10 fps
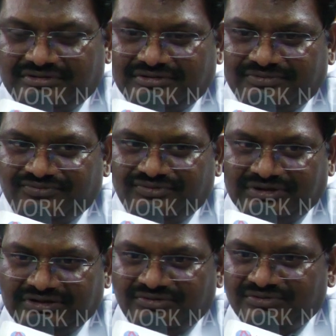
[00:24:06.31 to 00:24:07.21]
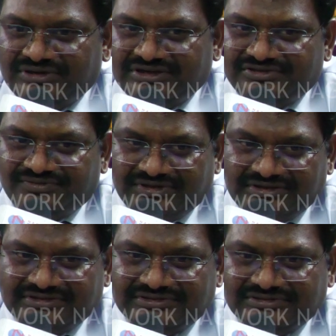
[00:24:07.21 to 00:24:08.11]
a fuel, new age
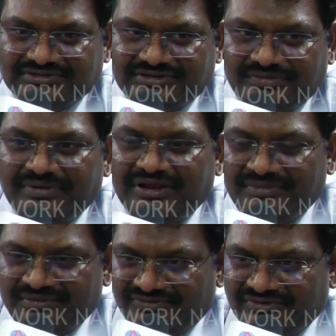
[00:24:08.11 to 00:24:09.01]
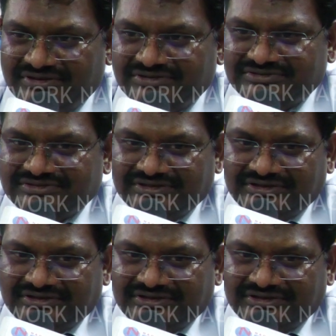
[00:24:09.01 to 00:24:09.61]
fuels, premium fuels.